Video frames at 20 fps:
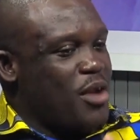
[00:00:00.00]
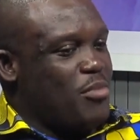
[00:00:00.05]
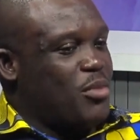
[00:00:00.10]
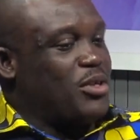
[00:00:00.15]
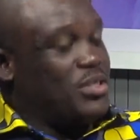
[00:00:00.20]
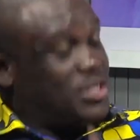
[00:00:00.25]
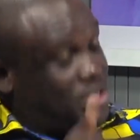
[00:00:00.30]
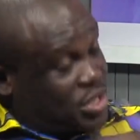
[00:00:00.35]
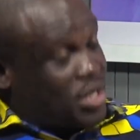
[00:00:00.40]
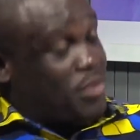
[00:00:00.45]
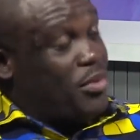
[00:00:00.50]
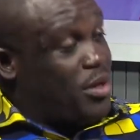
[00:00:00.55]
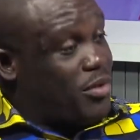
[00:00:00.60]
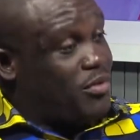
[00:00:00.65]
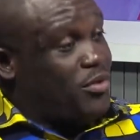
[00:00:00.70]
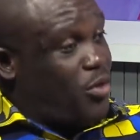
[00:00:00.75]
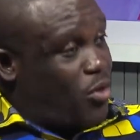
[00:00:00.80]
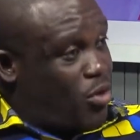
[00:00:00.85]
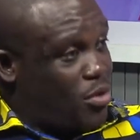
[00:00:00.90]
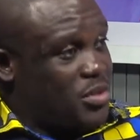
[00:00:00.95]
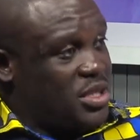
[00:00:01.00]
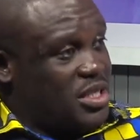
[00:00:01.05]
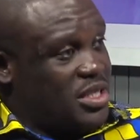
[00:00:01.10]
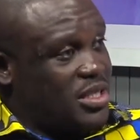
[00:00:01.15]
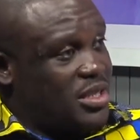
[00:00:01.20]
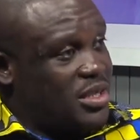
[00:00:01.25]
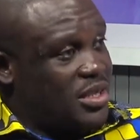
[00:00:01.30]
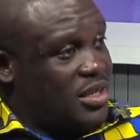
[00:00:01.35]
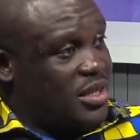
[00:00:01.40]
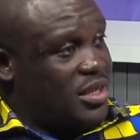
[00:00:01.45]
because the chairman of the
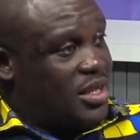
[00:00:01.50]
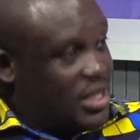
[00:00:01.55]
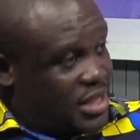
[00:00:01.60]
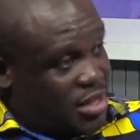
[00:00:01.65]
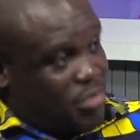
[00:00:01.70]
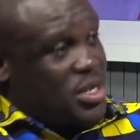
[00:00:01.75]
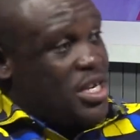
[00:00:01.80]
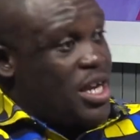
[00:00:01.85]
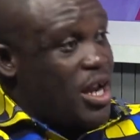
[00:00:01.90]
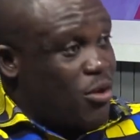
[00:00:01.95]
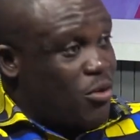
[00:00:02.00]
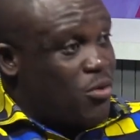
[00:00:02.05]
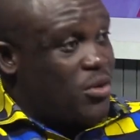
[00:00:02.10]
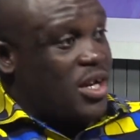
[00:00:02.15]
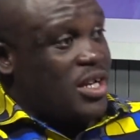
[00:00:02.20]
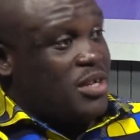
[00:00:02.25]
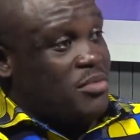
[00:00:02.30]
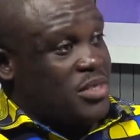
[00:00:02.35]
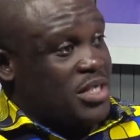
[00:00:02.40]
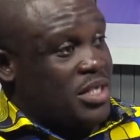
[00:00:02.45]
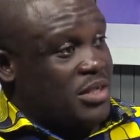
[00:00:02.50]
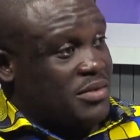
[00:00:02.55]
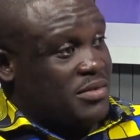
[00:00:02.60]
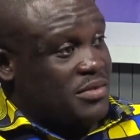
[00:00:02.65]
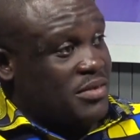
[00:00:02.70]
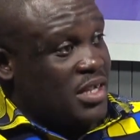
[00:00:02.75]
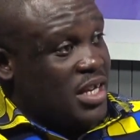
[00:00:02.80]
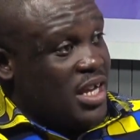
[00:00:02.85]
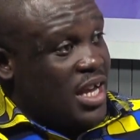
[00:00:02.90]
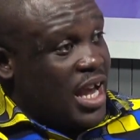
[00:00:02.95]
committee is a media owner
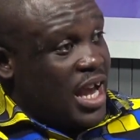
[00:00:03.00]
himself,